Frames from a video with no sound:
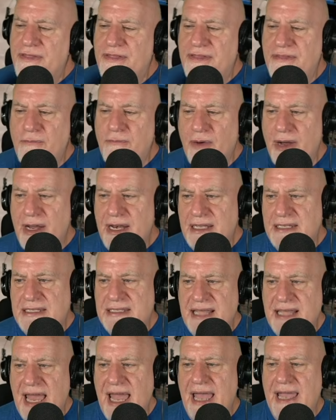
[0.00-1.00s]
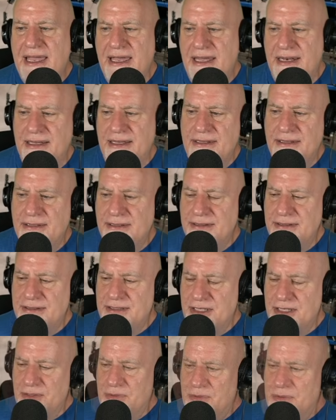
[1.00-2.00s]
what is that gonna
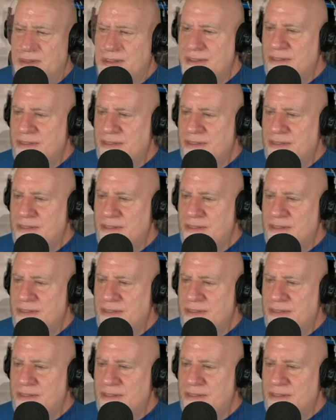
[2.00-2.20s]
do?